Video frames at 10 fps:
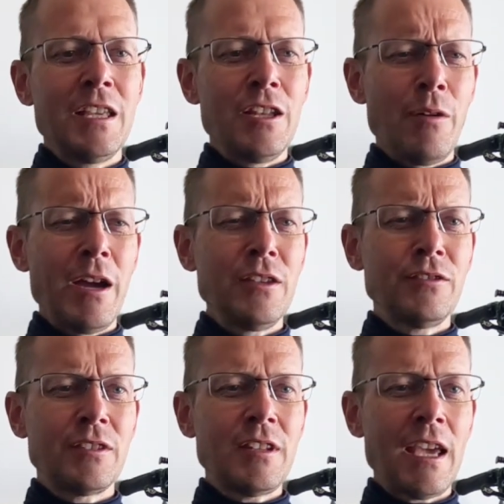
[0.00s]
You know, I
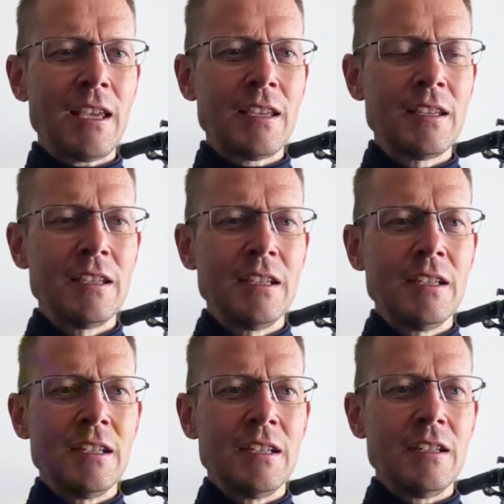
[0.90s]
used to take
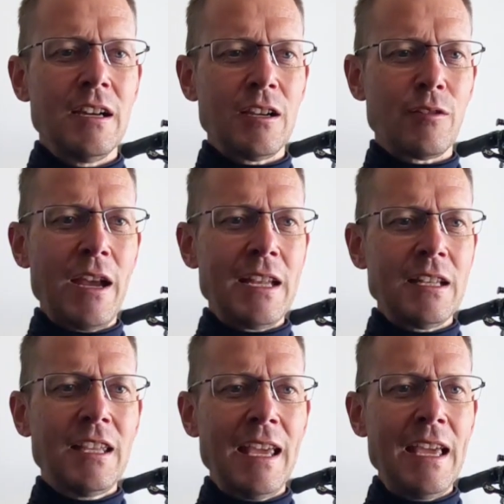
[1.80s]

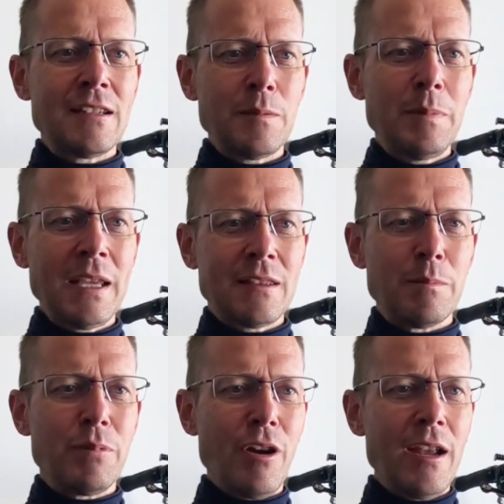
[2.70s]
great care to pick
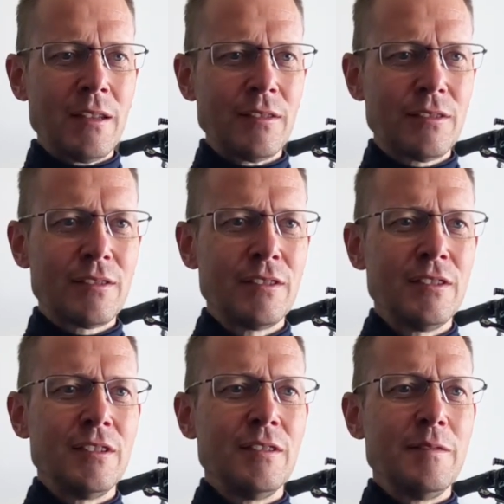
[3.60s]
the brightest,
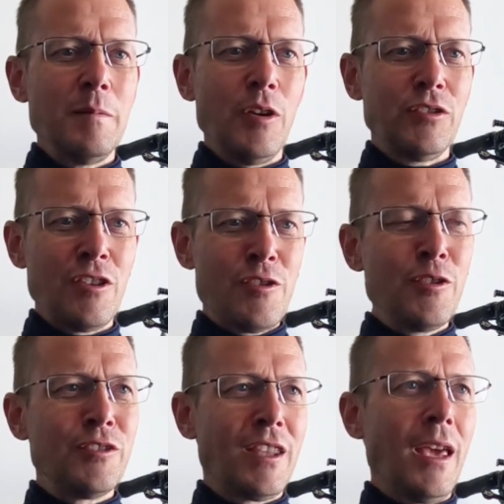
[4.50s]
most
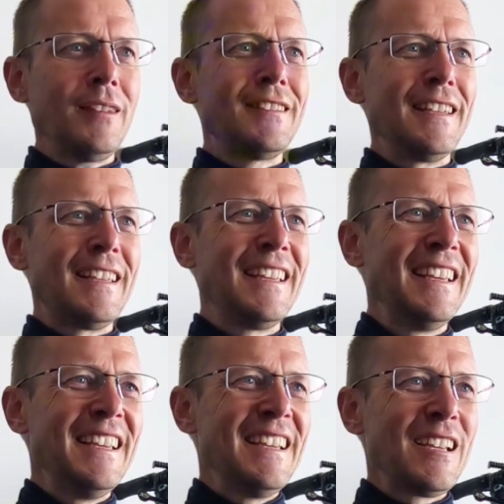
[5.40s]
enthusiastic
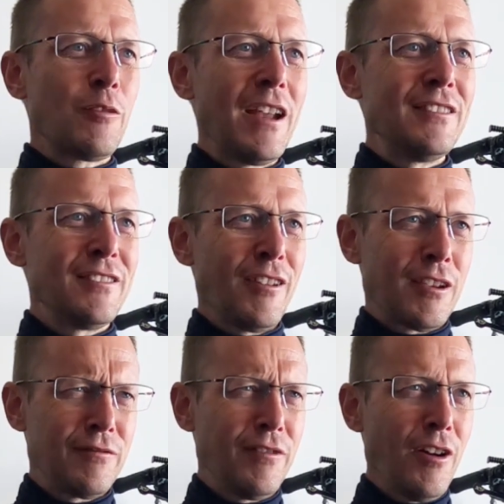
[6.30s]
grads that
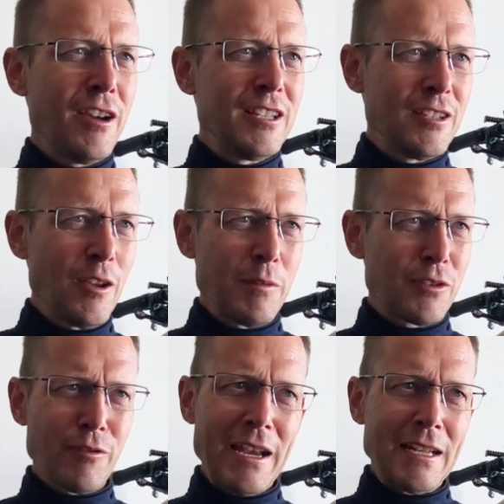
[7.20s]
I could find, you know,
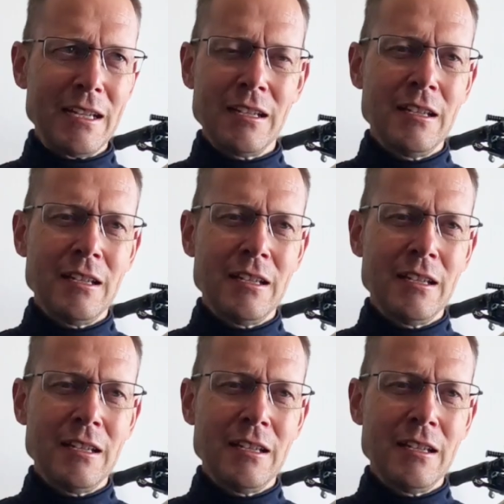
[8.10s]
with great